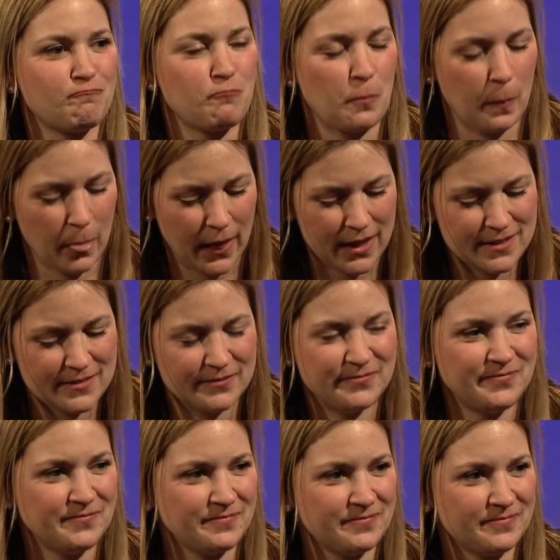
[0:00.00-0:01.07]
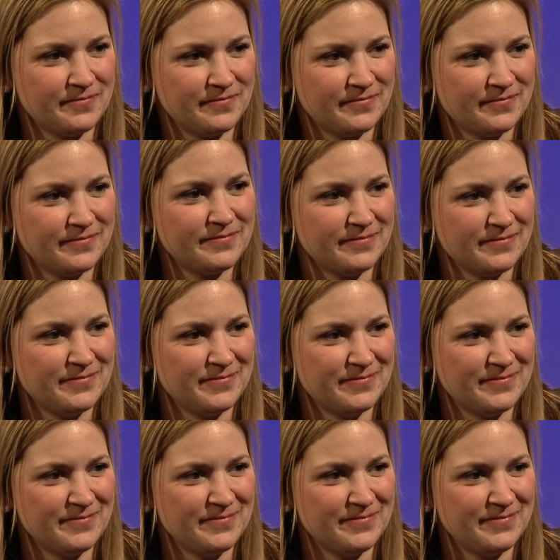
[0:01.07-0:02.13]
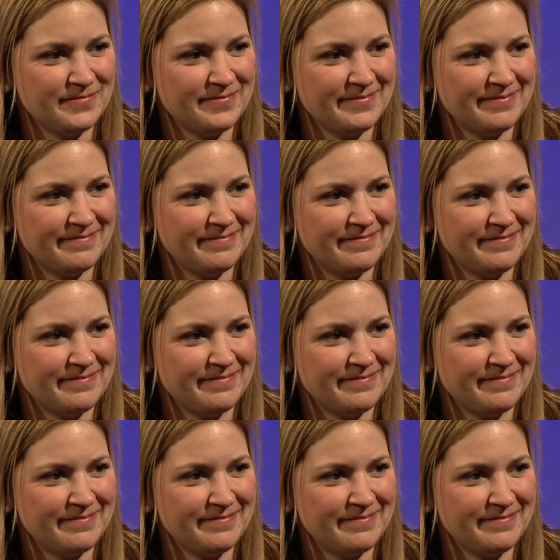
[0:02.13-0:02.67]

the new commissioner of labor. Thank you, Heidi.